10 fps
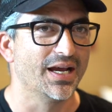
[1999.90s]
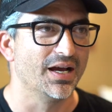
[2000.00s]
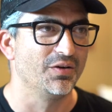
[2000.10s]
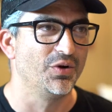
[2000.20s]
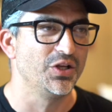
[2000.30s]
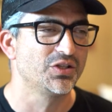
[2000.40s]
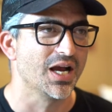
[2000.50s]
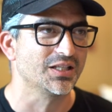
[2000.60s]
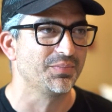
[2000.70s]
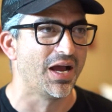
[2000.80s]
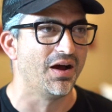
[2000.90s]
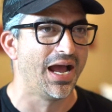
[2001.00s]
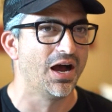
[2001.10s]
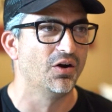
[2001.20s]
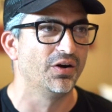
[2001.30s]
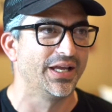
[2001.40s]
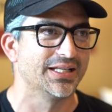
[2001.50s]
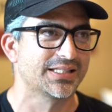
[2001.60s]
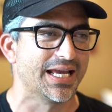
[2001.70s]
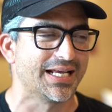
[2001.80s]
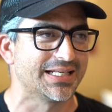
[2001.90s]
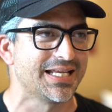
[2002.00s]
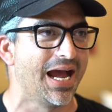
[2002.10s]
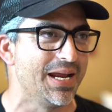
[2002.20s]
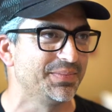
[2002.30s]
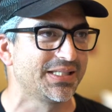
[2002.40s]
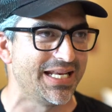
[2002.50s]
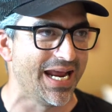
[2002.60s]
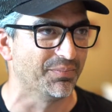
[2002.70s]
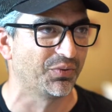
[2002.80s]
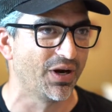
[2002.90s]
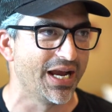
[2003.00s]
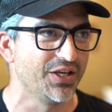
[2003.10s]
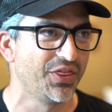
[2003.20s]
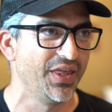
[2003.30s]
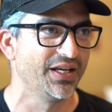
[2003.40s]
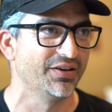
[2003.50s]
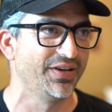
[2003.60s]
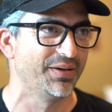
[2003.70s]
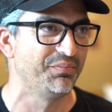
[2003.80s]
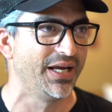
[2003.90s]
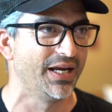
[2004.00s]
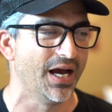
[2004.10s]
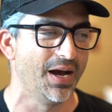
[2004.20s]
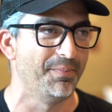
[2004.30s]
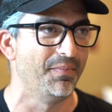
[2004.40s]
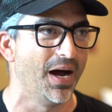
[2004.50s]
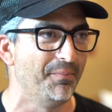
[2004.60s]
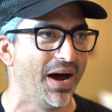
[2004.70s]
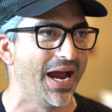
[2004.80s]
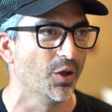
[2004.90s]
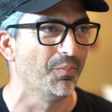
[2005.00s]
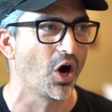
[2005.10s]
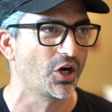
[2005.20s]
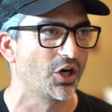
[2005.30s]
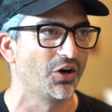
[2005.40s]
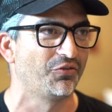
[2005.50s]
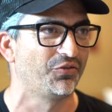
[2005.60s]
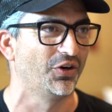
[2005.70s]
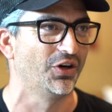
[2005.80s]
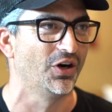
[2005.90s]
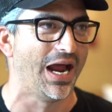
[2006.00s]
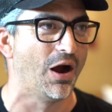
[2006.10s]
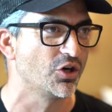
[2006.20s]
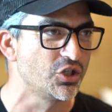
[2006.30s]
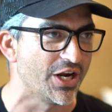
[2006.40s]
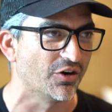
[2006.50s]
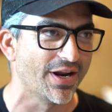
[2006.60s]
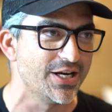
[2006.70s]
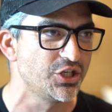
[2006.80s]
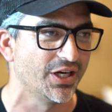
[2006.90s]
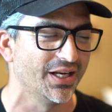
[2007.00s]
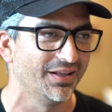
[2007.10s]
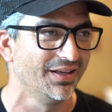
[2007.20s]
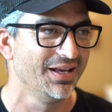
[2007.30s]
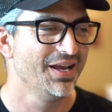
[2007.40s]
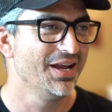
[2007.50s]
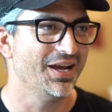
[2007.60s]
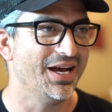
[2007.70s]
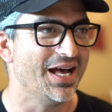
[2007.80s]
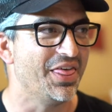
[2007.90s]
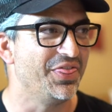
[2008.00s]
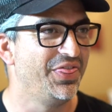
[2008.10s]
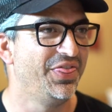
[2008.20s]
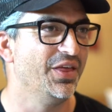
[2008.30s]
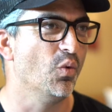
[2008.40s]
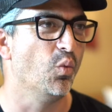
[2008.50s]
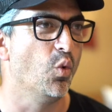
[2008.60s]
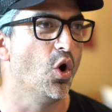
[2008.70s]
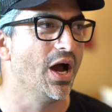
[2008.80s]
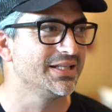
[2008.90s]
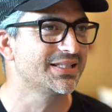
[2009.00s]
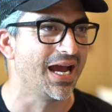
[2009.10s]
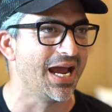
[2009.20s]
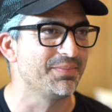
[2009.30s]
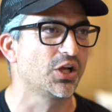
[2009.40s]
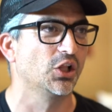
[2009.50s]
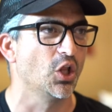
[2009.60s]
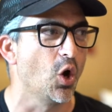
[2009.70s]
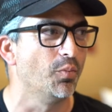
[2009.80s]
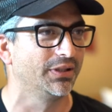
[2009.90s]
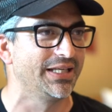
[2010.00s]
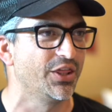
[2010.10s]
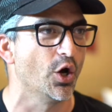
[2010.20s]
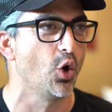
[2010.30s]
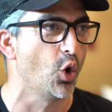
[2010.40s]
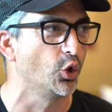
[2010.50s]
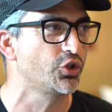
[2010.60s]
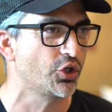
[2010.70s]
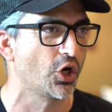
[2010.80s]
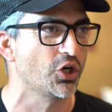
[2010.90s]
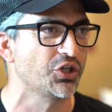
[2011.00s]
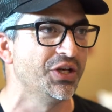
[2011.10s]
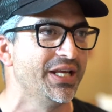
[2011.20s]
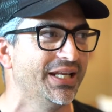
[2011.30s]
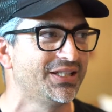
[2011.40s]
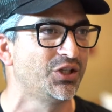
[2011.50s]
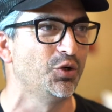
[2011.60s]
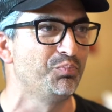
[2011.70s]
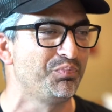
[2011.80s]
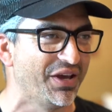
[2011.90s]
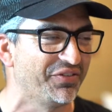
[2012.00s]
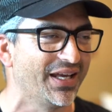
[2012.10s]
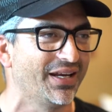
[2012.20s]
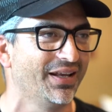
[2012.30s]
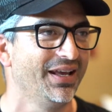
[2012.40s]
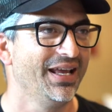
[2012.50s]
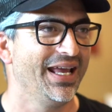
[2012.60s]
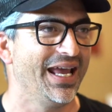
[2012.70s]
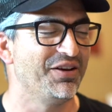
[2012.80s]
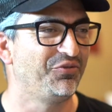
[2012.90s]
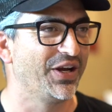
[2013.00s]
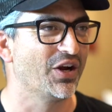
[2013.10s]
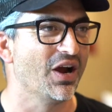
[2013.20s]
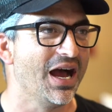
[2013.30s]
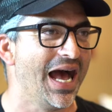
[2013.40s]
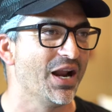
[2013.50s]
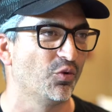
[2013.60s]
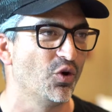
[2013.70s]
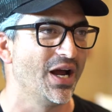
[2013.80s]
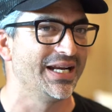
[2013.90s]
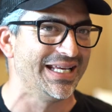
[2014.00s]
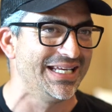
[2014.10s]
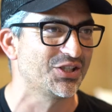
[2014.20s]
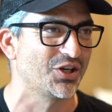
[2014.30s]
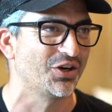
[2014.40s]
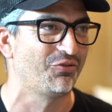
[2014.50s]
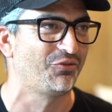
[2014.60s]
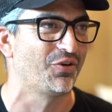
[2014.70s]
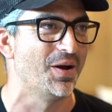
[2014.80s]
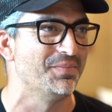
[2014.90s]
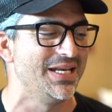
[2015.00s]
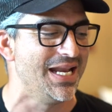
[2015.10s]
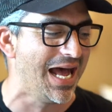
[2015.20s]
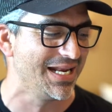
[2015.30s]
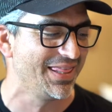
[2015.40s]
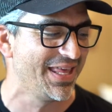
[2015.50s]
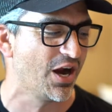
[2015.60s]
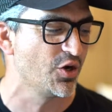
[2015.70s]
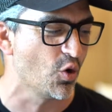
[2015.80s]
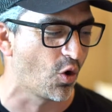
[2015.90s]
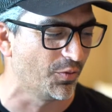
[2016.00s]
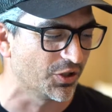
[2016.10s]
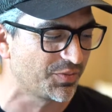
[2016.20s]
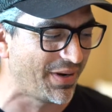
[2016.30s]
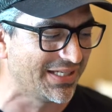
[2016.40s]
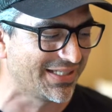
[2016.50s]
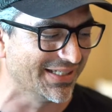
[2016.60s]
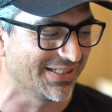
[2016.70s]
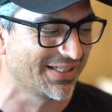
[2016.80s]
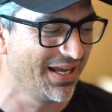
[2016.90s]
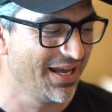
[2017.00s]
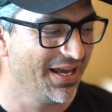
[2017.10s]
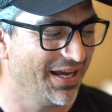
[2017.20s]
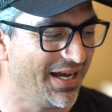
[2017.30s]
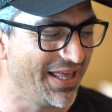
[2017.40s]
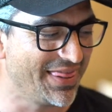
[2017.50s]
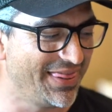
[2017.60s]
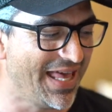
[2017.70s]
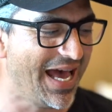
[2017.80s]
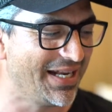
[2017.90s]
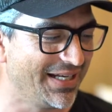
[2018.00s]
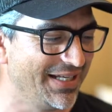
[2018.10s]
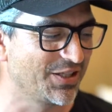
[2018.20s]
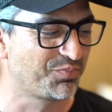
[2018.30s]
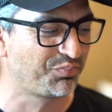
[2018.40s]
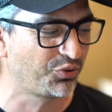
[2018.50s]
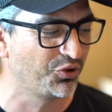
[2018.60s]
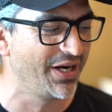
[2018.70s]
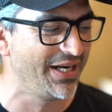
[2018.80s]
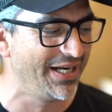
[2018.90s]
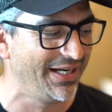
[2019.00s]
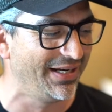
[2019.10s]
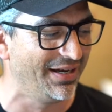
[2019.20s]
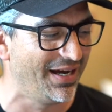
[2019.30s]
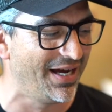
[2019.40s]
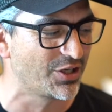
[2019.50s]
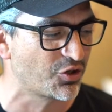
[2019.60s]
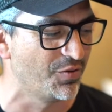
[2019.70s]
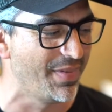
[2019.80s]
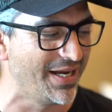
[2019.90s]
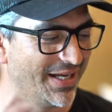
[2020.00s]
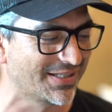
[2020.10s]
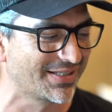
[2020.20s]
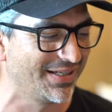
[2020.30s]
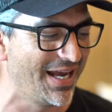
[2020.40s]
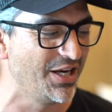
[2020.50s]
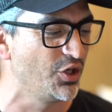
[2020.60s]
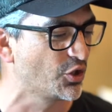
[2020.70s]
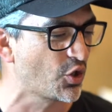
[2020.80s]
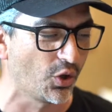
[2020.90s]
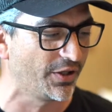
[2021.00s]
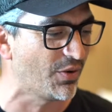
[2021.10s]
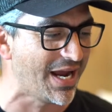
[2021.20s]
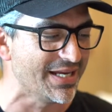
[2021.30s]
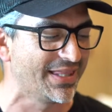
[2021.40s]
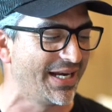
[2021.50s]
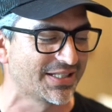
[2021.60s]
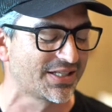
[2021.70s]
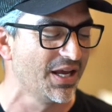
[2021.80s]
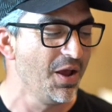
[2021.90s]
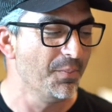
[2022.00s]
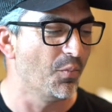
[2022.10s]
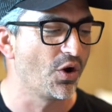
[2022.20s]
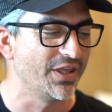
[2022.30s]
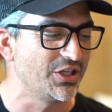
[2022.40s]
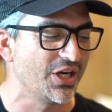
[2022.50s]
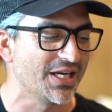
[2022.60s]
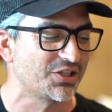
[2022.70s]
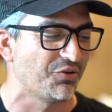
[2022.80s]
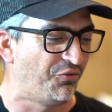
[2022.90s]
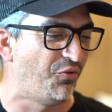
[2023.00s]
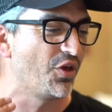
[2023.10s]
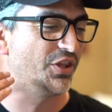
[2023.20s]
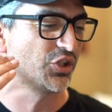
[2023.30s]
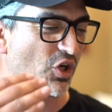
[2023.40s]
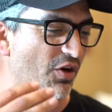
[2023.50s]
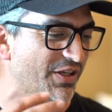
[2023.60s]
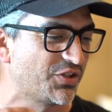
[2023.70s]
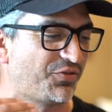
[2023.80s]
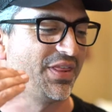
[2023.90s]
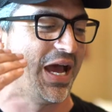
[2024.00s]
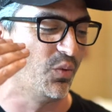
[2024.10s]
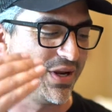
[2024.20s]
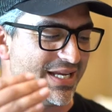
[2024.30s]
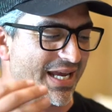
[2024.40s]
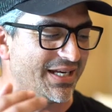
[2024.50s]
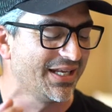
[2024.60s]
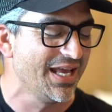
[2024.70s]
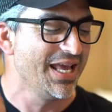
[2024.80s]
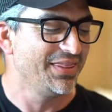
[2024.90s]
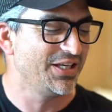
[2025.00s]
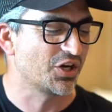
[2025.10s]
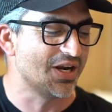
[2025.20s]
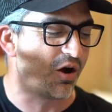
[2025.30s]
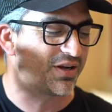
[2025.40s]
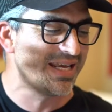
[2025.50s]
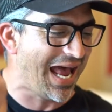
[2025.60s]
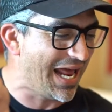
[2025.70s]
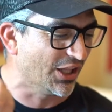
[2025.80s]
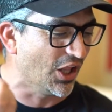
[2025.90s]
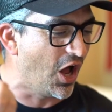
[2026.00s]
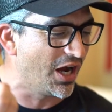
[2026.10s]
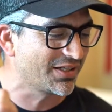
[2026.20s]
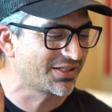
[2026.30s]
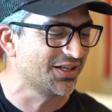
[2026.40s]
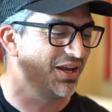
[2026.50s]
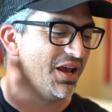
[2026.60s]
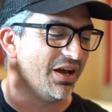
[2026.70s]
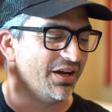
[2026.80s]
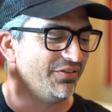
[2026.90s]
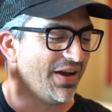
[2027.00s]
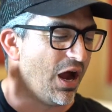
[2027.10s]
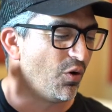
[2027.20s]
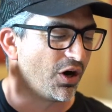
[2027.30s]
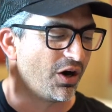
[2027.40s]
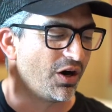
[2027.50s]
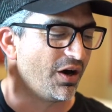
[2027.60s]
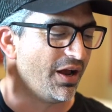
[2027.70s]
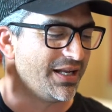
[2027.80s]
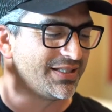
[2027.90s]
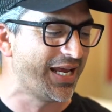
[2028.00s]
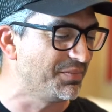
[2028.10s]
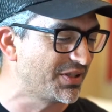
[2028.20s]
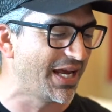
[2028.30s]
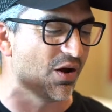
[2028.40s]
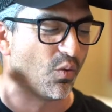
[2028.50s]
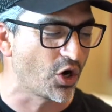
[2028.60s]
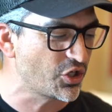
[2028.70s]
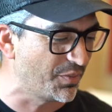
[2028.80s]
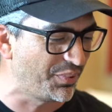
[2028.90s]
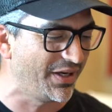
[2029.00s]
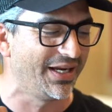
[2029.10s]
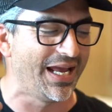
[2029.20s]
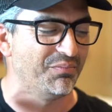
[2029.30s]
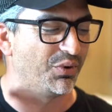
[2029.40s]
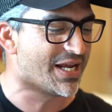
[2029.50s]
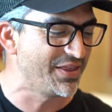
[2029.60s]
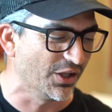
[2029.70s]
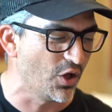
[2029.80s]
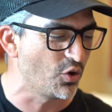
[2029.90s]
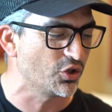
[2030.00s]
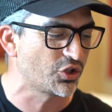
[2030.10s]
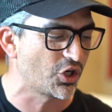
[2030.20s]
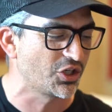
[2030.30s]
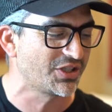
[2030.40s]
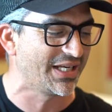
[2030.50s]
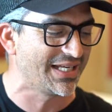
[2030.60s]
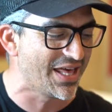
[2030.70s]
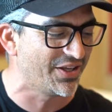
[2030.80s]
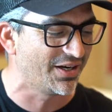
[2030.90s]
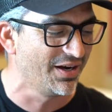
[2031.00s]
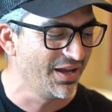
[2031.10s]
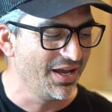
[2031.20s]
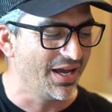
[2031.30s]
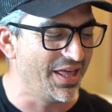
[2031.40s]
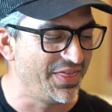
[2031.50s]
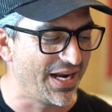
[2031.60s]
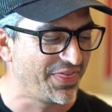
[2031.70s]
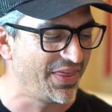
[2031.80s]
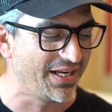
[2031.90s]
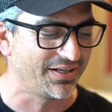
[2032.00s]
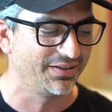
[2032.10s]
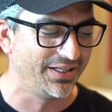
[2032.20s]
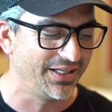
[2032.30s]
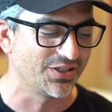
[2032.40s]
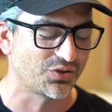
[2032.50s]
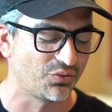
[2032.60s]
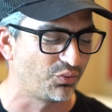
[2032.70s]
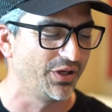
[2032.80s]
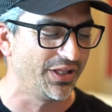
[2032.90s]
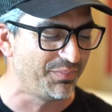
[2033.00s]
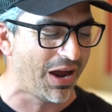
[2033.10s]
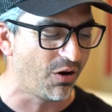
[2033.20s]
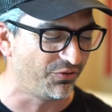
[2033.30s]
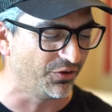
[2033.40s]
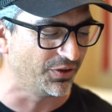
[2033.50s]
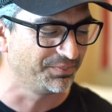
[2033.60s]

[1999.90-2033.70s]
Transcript: When you talked about how it's like a timestamp, right? You think of it being a mile marker for our generation. The one time globally the whole church needed to pivot and figure out how to run Easter from not their normal spaces. That is pretty tremendous. And you're totally right that it's more than just for the service for that weekend. These are now catalogs of our attempts at worshiping and bringing the local church together that I think is really powerful.